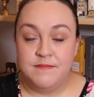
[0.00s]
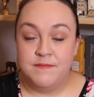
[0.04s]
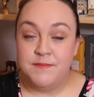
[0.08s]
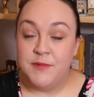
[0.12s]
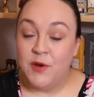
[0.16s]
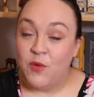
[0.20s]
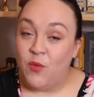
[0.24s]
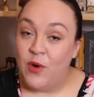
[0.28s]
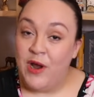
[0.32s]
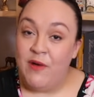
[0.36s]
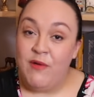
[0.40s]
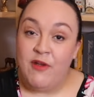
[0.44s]

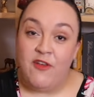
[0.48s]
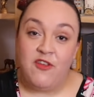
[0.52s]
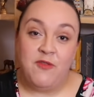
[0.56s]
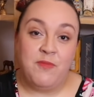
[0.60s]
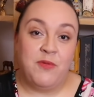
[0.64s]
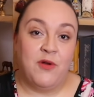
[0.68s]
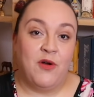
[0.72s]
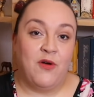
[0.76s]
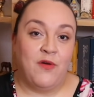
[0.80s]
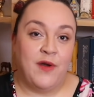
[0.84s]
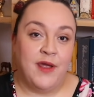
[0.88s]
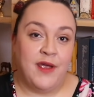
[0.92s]
But we're
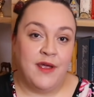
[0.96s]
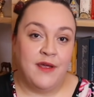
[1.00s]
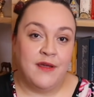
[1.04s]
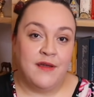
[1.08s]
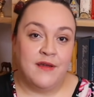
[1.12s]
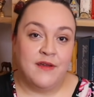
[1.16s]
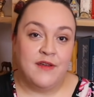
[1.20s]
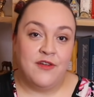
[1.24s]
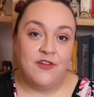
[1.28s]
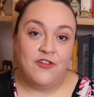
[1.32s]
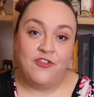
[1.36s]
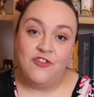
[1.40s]
exploring
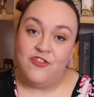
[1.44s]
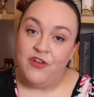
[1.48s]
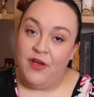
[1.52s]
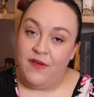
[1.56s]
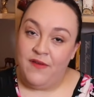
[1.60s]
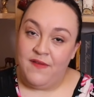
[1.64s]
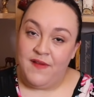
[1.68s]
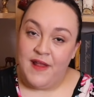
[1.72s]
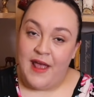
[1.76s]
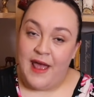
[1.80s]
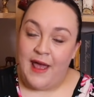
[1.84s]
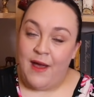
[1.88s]

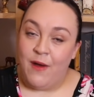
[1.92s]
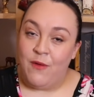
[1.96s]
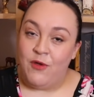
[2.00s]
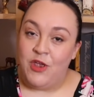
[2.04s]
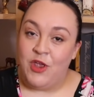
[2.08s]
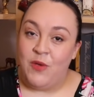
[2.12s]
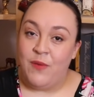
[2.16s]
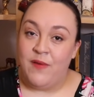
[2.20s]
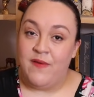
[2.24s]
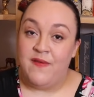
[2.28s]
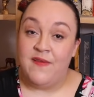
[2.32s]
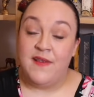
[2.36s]
just how
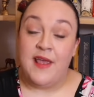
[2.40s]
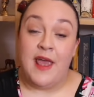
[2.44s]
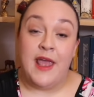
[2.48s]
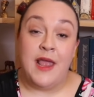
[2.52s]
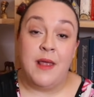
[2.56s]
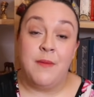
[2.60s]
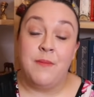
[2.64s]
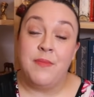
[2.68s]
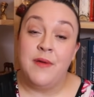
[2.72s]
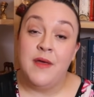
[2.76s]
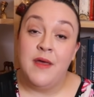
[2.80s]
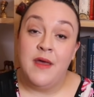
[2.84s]
you
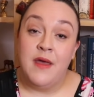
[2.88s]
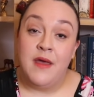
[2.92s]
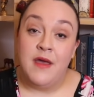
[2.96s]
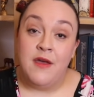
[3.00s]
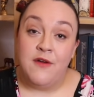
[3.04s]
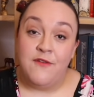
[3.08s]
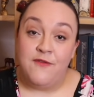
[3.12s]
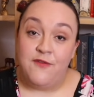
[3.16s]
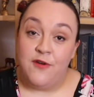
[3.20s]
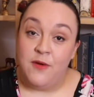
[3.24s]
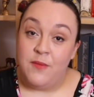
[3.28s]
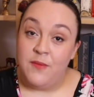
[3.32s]
escape
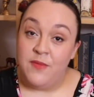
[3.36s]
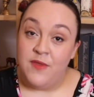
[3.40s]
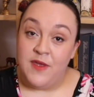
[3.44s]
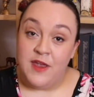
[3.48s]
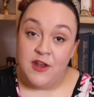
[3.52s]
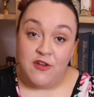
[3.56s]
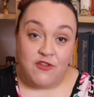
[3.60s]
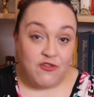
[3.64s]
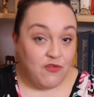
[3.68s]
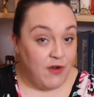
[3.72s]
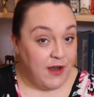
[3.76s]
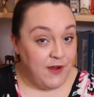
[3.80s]
from the
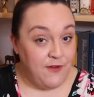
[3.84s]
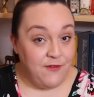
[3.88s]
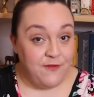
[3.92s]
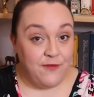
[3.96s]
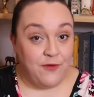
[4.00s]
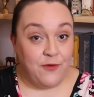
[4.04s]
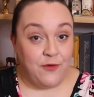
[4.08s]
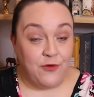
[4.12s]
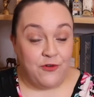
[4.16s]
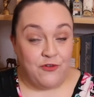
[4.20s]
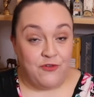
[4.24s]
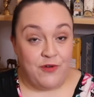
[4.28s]
dread
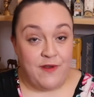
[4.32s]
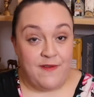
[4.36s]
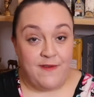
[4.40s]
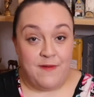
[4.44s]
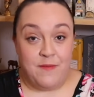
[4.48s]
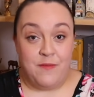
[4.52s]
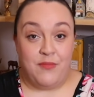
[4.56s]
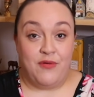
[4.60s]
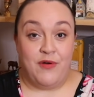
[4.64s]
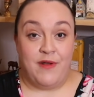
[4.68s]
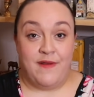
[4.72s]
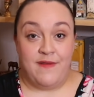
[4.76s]
fortress
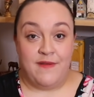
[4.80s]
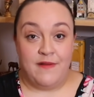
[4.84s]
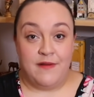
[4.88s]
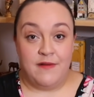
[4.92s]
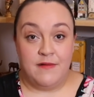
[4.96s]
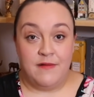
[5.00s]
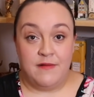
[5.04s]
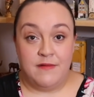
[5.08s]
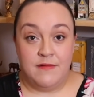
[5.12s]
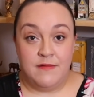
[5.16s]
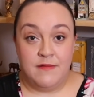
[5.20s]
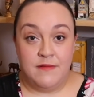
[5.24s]
and
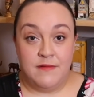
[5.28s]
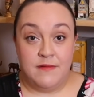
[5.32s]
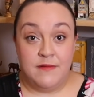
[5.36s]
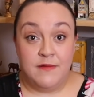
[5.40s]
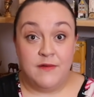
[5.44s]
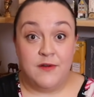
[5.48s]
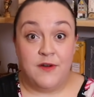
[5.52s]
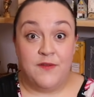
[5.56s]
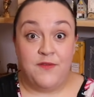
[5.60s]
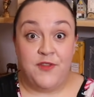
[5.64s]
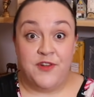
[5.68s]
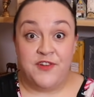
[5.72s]
prison
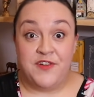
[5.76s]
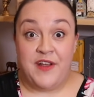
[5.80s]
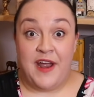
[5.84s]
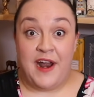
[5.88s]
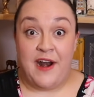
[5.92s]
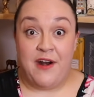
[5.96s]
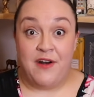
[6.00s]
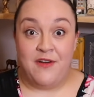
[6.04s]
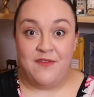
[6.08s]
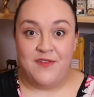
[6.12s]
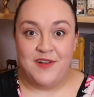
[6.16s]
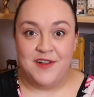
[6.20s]
of the
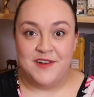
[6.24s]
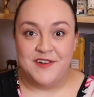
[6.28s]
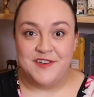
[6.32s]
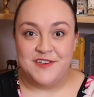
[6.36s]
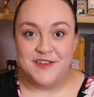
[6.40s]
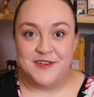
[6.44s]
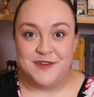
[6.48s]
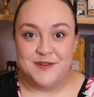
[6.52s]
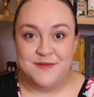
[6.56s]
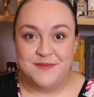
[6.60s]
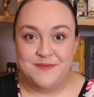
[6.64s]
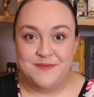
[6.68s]
Tower of London.